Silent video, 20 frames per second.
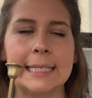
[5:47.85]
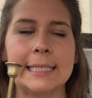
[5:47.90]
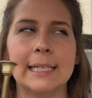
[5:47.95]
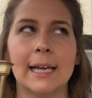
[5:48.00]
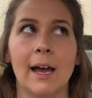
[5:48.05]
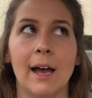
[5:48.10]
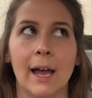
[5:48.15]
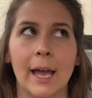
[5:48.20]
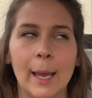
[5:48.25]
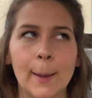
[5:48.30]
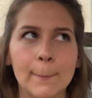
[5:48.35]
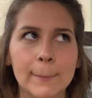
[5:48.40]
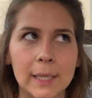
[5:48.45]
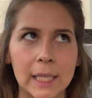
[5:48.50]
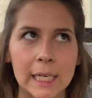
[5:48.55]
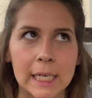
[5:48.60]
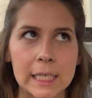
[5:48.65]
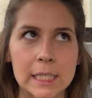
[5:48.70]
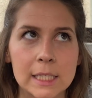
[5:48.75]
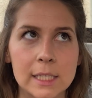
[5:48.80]

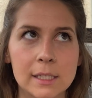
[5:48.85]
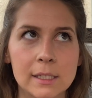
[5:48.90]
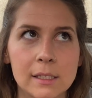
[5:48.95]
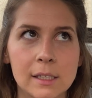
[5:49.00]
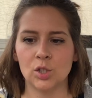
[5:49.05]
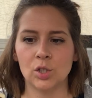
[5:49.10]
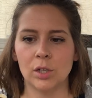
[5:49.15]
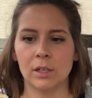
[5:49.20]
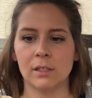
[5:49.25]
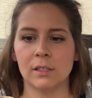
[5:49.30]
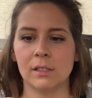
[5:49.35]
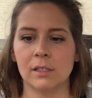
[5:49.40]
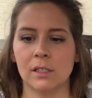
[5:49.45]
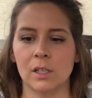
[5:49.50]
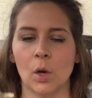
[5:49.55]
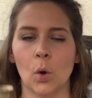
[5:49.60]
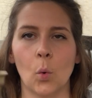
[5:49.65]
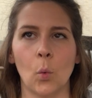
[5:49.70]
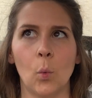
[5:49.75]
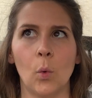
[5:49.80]
timeless, just
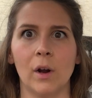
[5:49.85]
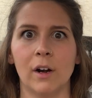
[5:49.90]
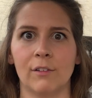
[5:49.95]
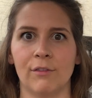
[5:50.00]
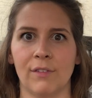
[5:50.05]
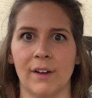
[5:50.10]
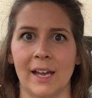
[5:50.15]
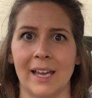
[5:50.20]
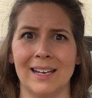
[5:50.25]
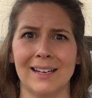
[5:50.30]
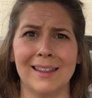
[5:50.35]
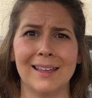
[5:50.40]
what a find.